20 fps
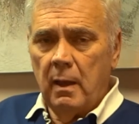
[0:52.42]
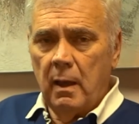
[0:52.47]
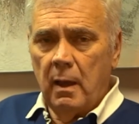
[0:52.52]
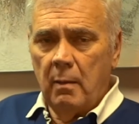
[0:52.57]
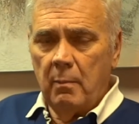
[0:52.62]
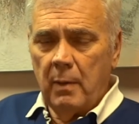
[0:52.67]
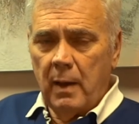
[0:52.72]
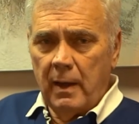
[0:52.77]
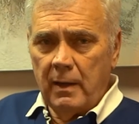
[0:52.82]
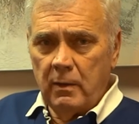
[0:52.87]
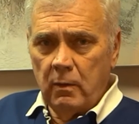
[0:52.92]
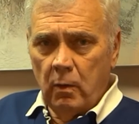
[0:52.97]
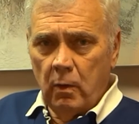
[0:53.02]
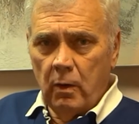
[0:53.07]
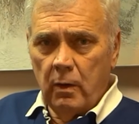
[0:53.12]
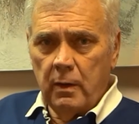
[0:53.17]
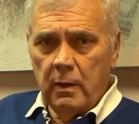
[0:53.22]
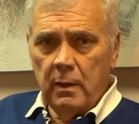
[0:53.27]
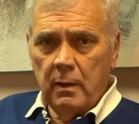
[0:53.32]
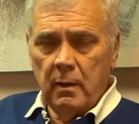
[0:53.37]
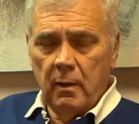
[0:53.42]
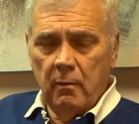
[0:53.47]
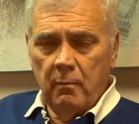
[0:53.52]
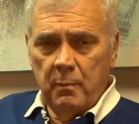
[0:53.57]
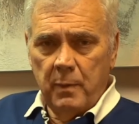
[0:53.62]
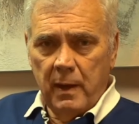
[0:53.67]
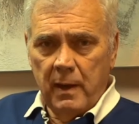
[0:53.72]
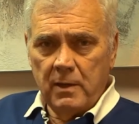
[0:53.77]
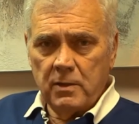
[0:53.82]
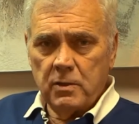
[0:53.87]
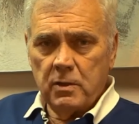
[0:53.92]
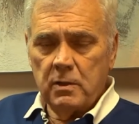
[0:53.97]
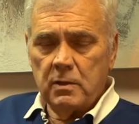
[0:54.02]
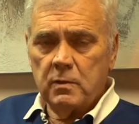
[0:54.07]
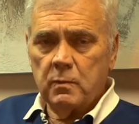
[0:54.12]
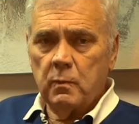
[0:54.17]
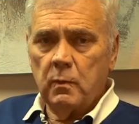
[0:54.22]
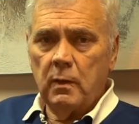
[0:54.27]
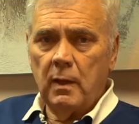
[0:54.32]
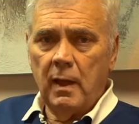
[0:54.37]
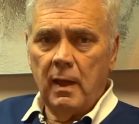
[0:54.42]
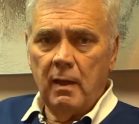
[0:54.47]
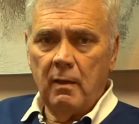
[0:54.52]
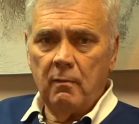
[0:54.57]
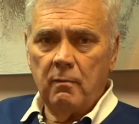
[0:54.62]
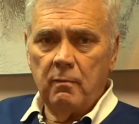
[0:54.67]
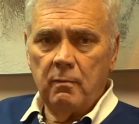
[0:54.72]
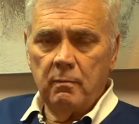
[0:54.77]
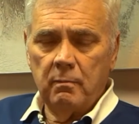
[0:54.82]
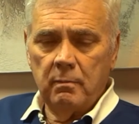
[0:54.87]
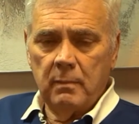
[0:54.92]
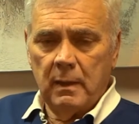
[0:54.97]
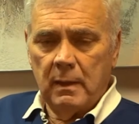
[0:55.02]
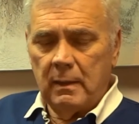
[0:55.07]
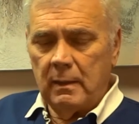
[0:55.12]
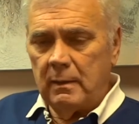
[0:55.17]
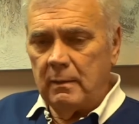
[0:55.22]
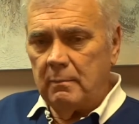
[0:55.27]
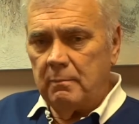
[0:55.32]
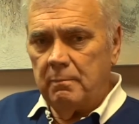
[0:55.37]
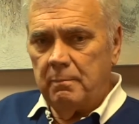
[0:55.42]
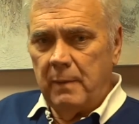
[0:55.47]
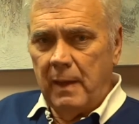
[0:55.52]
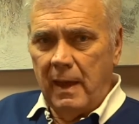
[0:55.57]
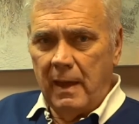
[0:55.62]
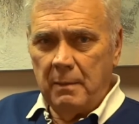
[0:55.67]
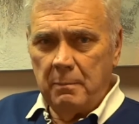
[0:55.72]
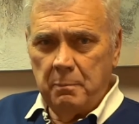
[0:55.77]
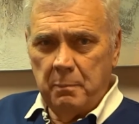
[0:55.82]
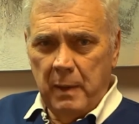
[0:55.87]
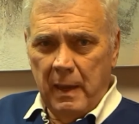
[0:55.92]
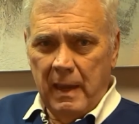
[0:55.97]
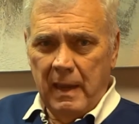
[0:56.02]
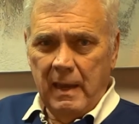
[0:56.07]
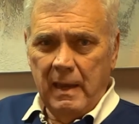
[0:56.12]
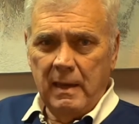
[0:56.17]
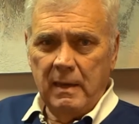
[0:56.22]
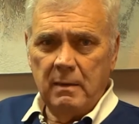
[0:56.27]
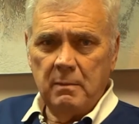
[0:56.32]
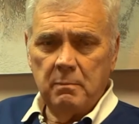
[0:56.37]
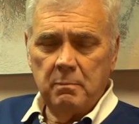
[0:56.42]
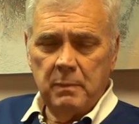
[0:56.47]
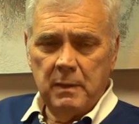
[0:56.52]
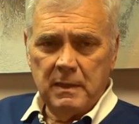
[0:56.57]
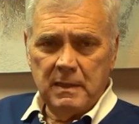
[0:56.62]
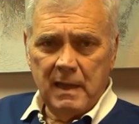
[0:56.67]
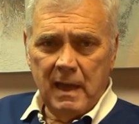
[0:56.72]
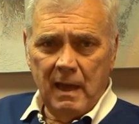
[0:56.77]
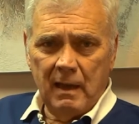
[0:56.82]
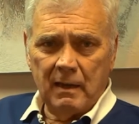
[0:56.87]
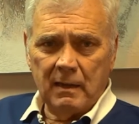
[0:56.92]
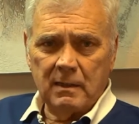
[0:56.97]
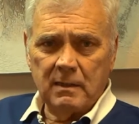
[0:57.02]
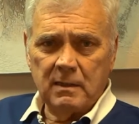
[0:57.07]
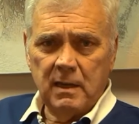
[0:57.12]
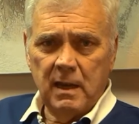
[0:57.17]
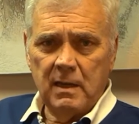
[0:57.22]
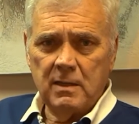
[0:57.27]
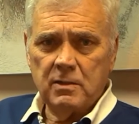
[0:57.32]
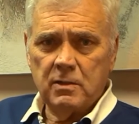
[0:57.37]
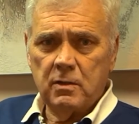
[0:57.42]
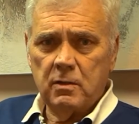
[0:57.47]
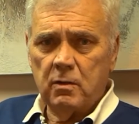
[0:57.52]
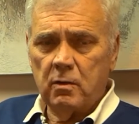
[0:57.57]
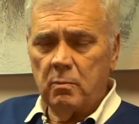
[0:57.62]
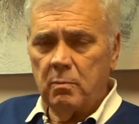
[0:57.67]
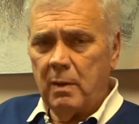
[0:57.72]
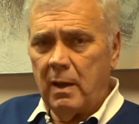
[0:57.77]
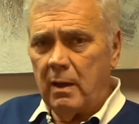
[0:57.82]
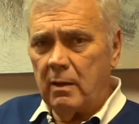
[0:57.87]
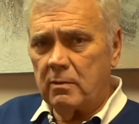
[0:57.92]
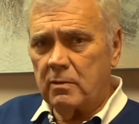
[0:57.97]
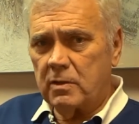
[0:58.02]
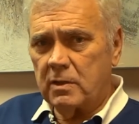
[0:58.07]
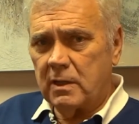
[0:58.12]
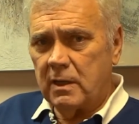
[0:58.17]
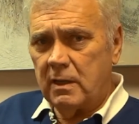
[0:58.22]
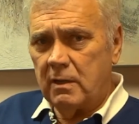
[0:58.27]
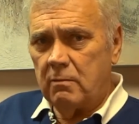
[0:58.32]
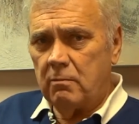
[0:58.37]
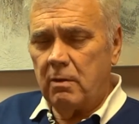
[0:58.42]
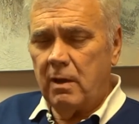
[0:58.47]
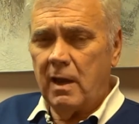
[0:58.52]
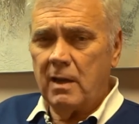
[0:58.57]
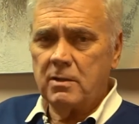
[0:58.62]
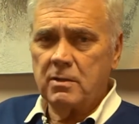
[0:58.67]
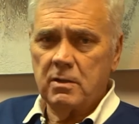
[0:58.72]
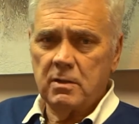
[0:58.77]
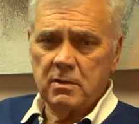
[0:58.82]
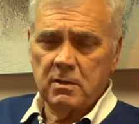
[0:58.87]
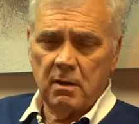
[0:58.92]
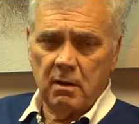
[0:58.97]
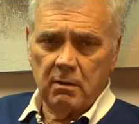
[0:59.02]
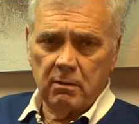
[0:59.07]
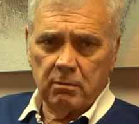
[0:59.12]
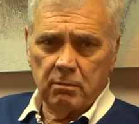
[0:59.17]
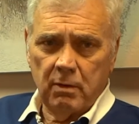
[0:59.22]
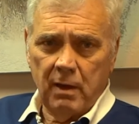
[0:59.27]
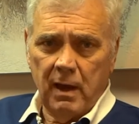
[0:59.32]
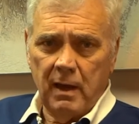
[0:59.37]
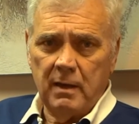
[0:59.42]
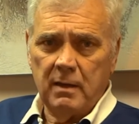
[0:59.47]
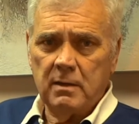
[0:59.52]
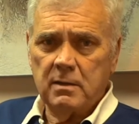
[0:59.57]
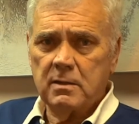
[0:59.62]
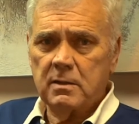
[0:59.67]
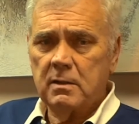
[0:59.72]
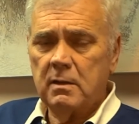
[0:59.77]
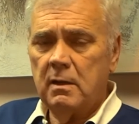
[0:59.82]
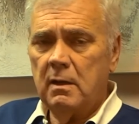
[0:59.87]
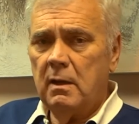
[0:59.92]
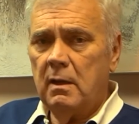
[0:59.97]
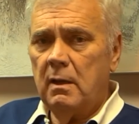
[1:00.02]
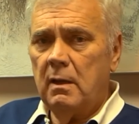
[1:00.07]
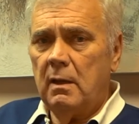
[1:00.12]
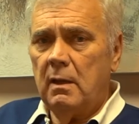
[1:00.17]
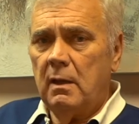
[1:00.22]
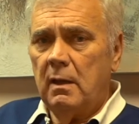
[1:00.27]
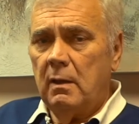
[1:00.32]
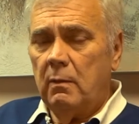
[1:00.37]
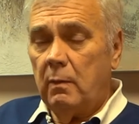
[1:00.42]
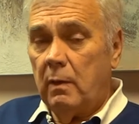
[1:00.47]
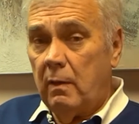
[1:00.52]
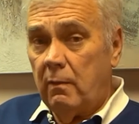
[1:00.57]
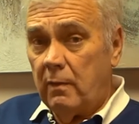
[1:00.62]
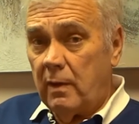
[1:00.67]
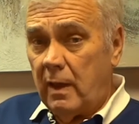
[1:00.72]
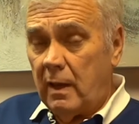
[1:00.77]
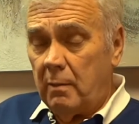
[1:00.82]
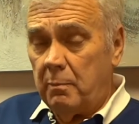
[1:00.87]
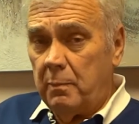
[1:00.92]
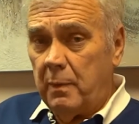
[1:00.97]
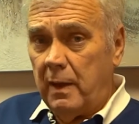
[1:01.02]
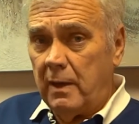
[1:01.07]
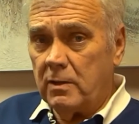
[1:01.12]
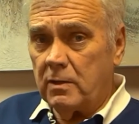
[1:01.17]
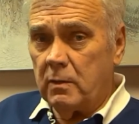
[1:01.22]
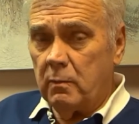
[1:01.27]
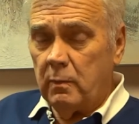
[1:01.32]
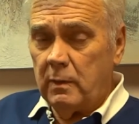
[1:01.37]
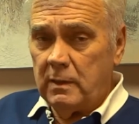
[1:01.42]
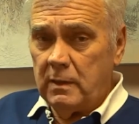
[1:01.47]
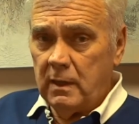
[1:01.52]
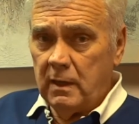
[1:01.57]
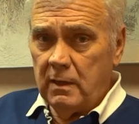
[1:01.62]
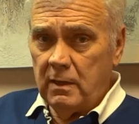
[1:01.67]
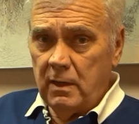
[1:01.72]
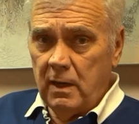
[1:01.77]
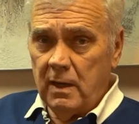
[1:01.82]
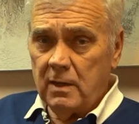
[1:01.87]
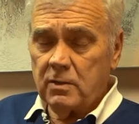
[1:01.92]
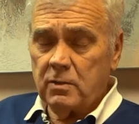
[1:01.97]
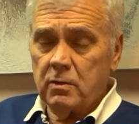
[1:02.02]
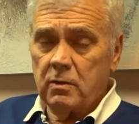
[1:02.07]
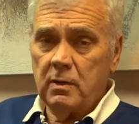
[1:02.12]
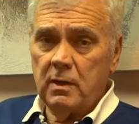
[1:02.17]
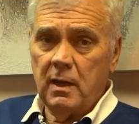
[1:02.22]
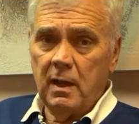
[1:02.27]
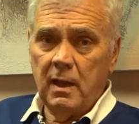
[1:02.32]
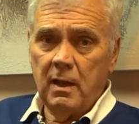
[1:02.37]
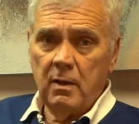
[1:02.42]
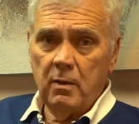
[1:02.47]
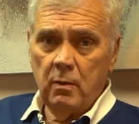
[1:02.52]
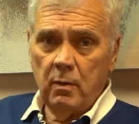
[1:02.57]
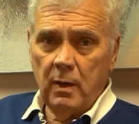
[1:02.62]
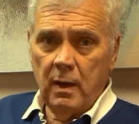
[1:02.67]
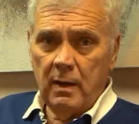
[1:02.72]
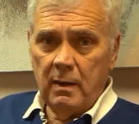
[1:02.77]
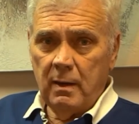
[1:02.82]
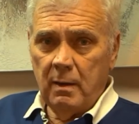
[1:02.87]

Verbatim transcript: A minority of patients will have uh, bad pain, metallic taste in their mouth, skin rashes, arthritis. We even had a patient we did yesterday who had